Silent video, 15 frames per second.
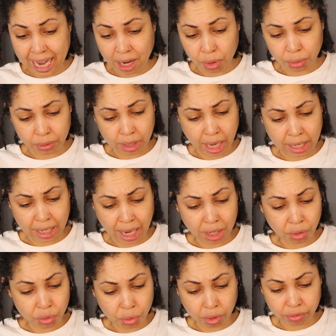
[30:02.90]
out and I
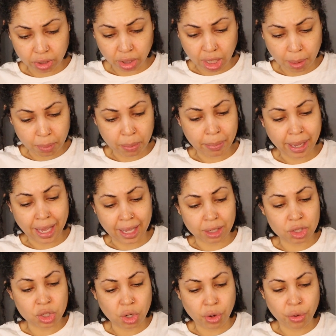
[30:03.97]
don't know if they're coming
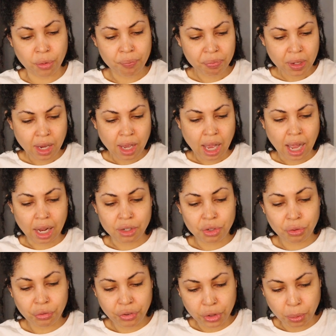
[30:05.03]
back. So I
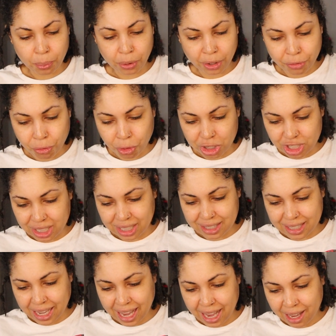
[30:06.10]
do feel pretty fortunate
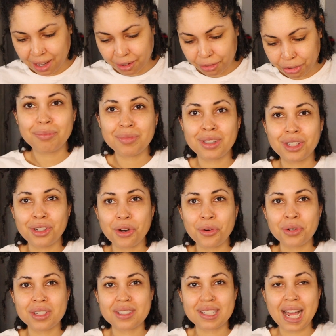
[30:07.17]
to have the
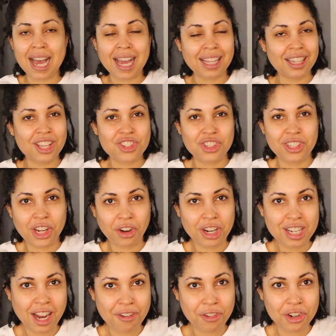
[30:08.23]
Oden's Eye
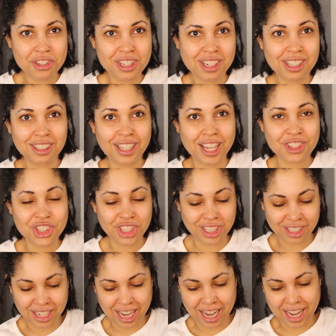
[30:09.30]
Legendary Diversa
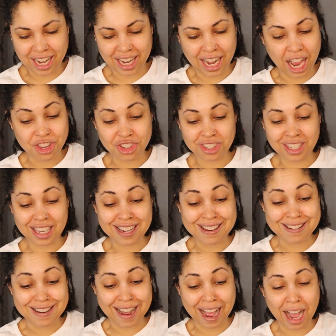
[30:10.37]
collection, and I just
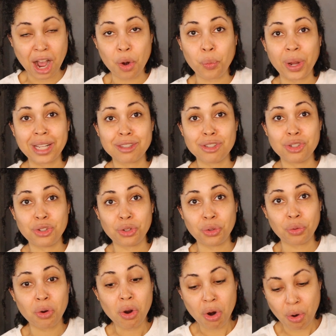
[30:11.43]
cannot wait to
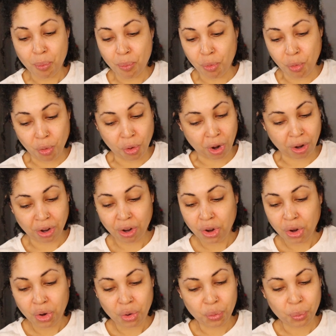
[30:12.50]
do more
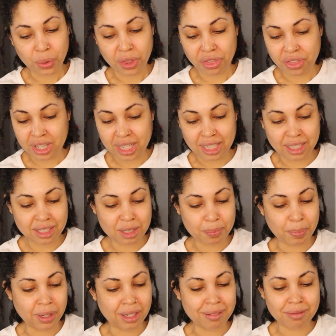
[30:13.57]
with these.
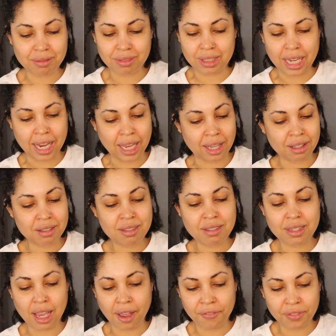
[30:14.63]
But yeah,
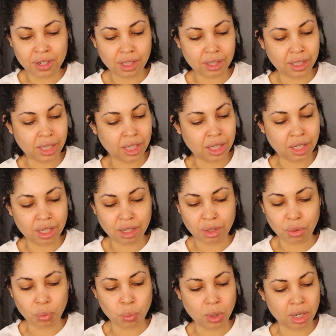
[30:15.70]
definitely
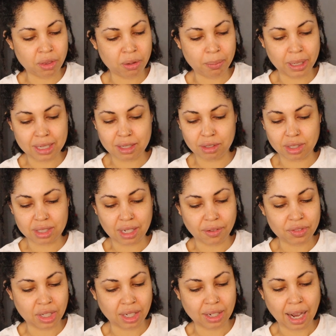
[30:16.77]
one of the best looks
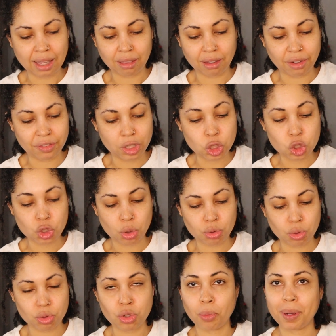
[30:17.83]
I've done. I love it so,
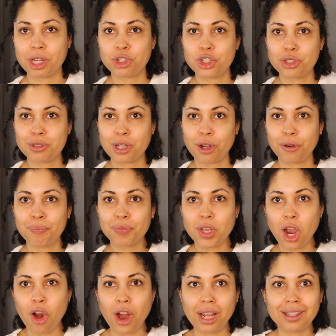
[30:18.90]
so, so much. So, all
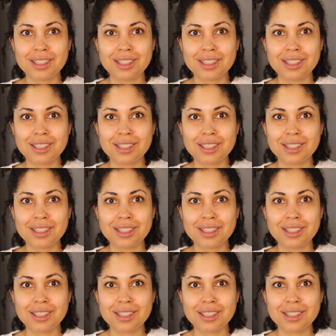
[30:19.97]
right,